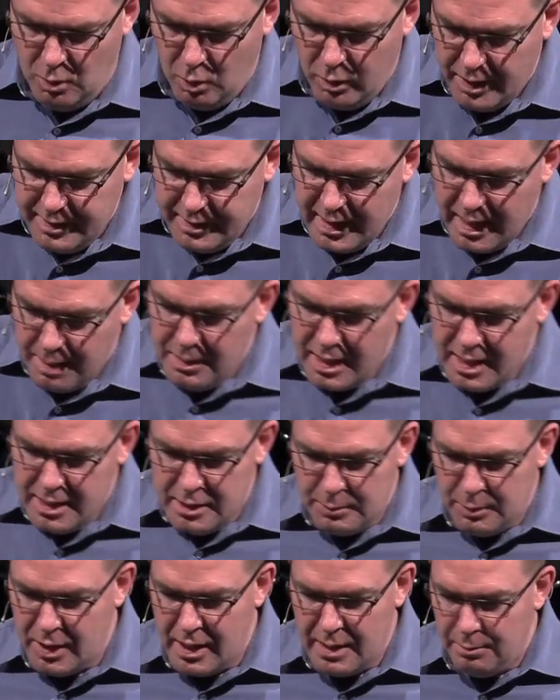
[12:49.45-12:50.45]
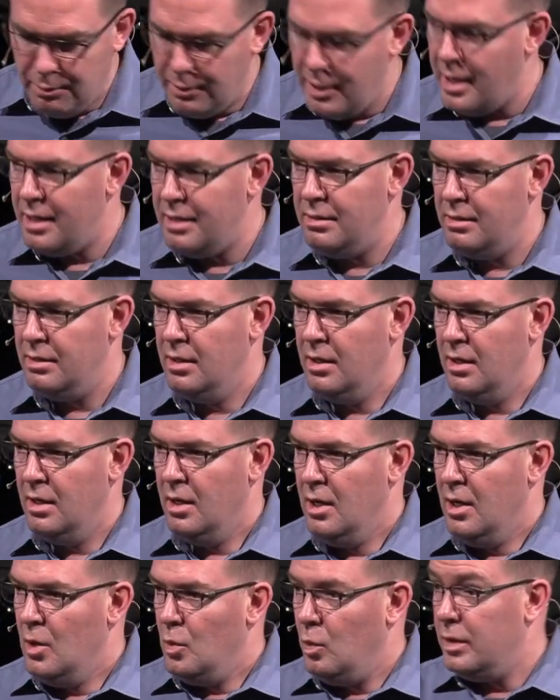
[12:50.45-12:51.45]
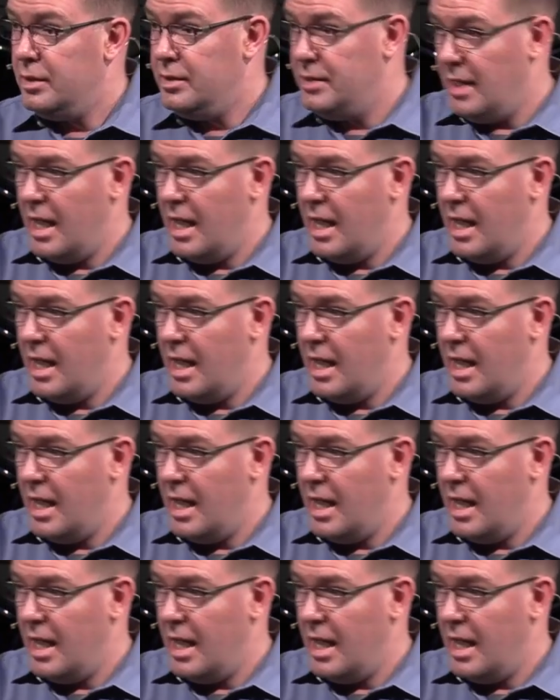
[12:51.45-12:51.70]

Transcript: What does that mean to bring bread? Well,